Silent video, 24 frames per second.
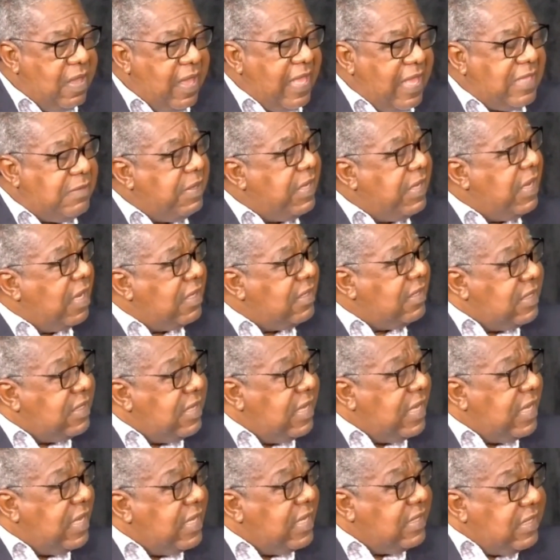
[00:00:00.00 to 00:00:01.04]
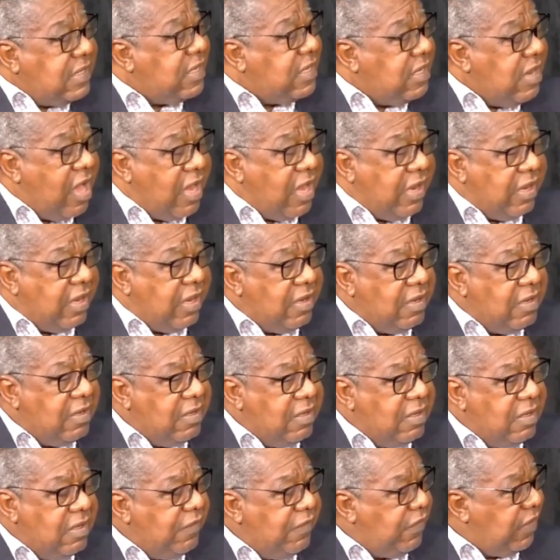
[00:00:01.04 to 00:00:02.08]
has been insisting on
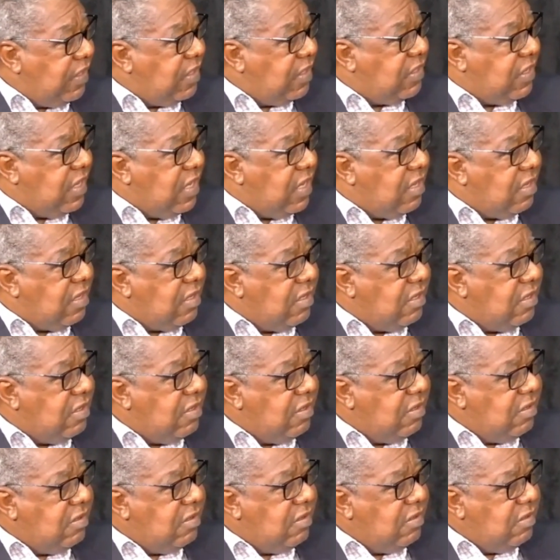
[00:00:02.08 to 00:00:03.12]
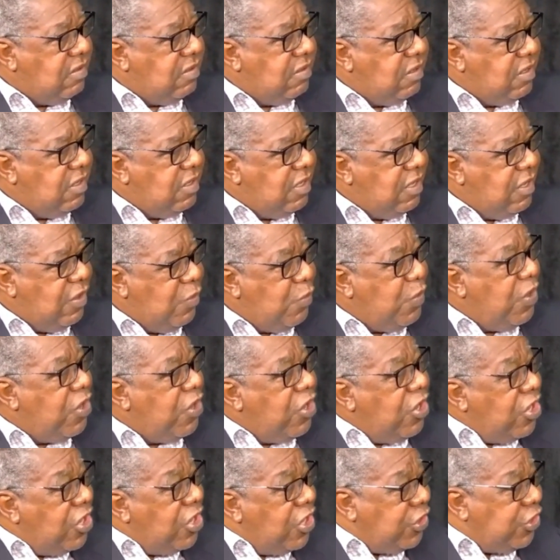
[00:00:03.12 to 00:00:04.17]
for this year. We
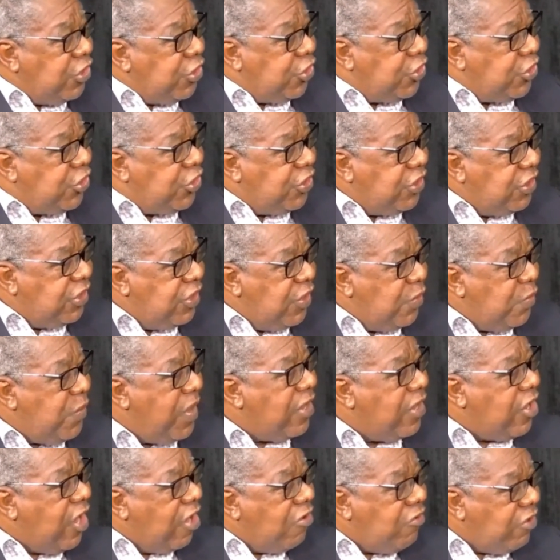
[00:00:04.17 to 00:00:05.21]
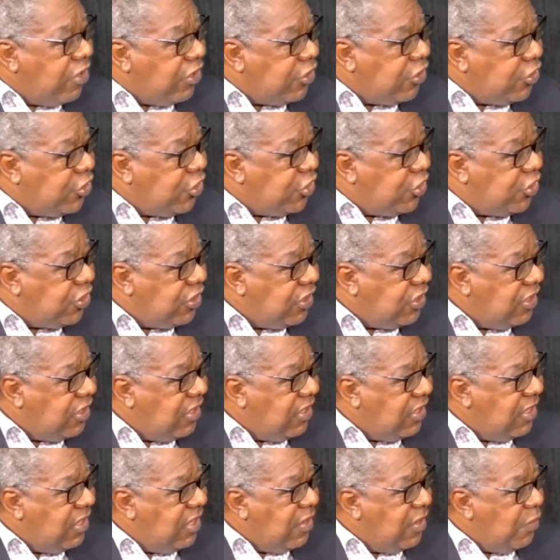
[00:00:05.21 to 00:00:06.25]
urge, we encourage,
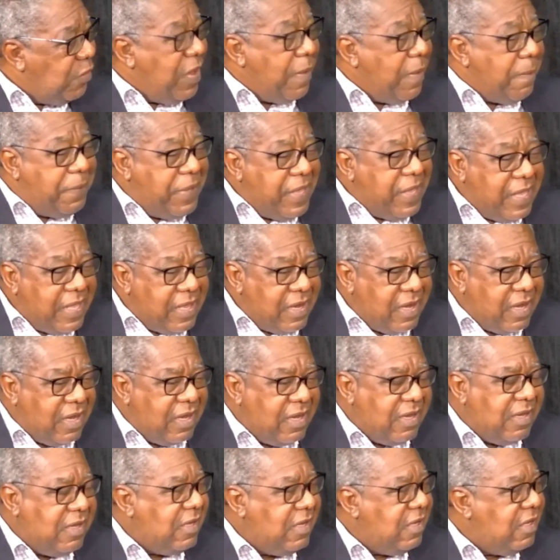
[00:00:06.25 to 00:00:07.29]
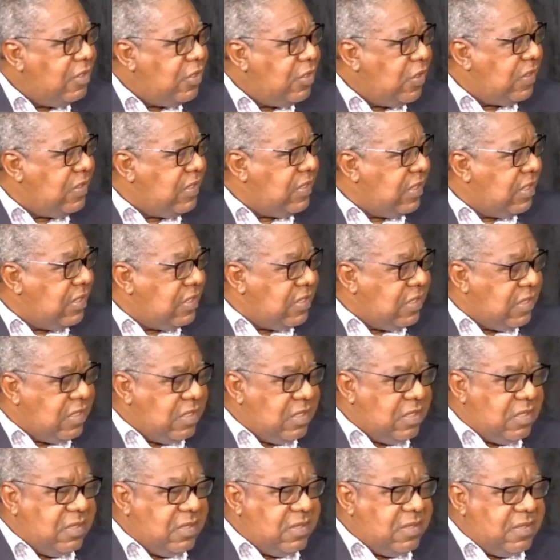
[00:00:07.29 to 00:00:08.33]
we appeal to our
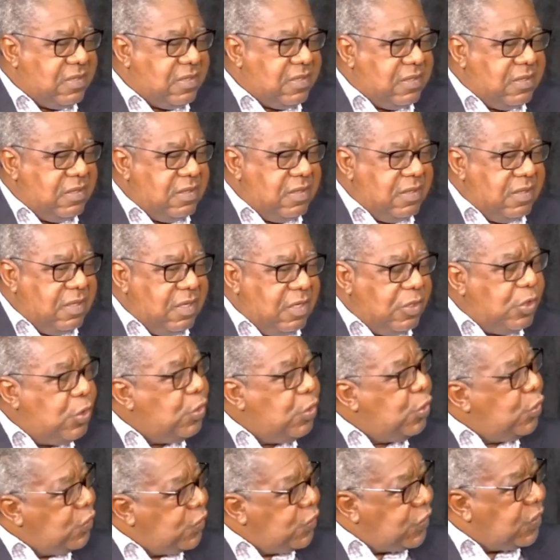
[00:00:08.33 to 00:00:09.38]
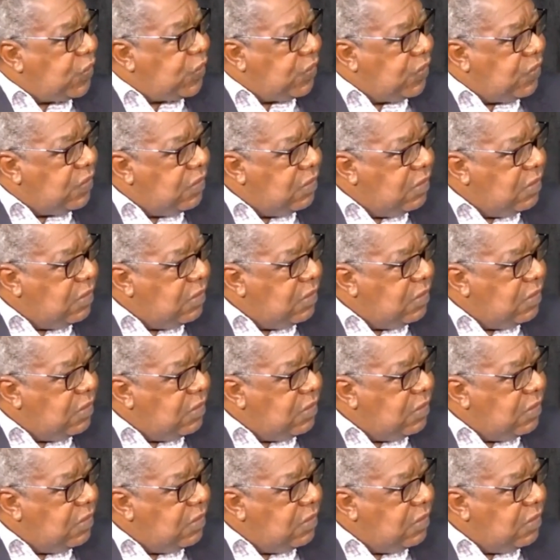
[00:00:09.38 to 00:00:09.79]
citizens to do so,